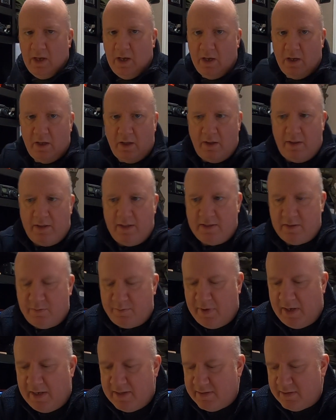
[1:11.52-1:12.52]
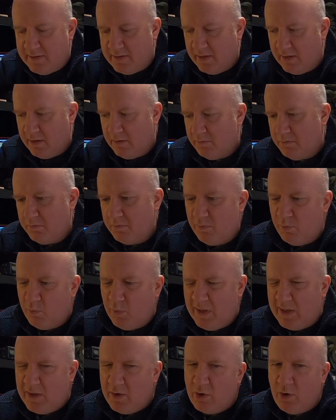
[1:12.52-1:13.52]
this past
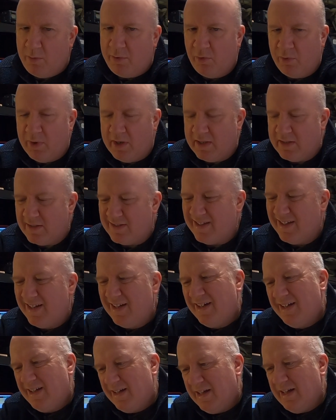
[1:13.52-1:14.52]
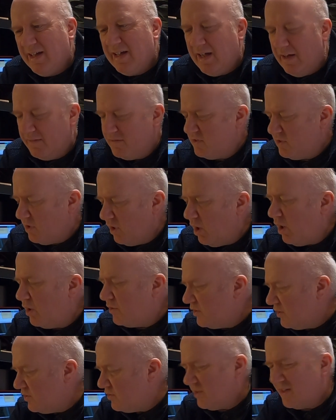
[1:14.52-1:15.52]
couple of weeks, I've
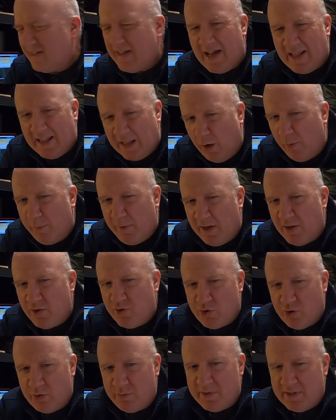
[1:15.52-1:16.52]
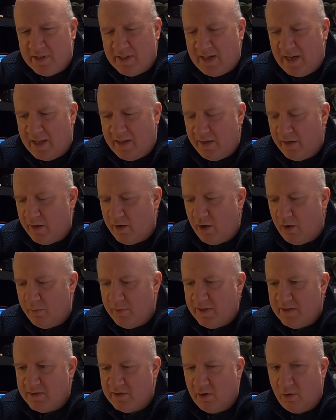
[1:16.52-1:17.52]
started to get a little bit of enjoyment again in the
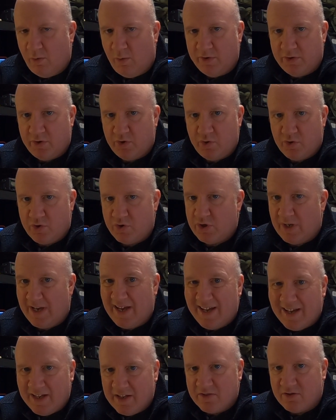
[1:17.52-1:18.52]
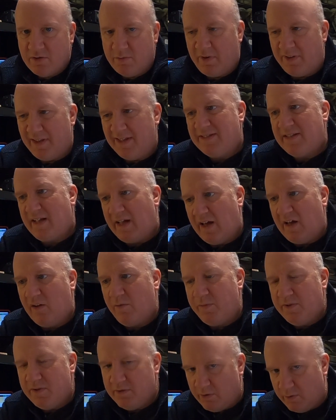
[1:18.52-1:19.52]
hobby, so I want to just share some of the things that
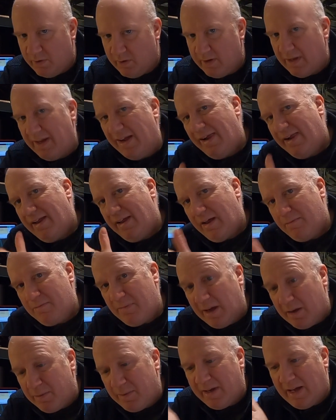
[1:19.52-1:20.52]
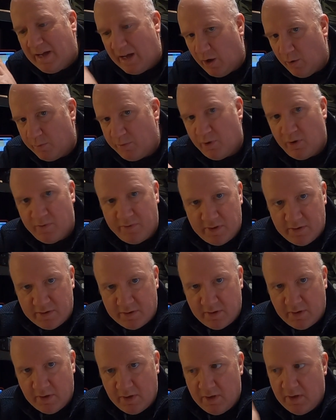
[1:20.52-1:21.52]
I've been doing and maybe help
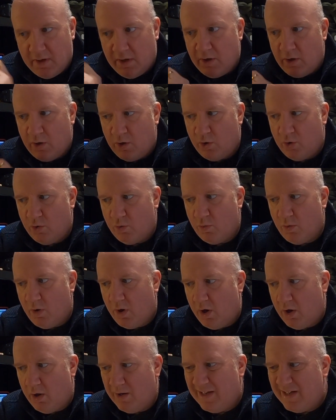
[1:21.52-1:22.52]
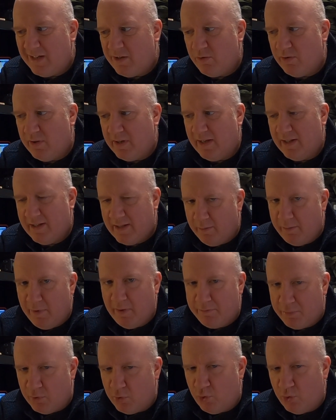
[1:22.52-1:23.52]
others who are equally a little
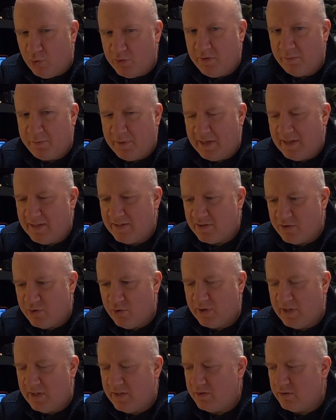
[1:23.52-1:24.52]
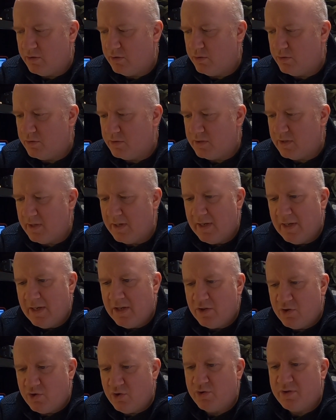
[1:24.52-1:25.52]
bit bored of being stuck indoors,
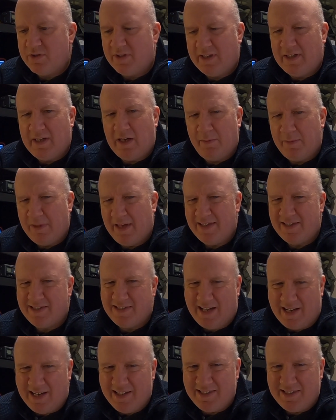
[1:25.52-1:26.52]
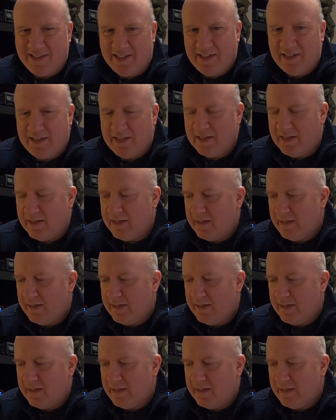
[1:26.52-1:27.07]
just to keep their sanity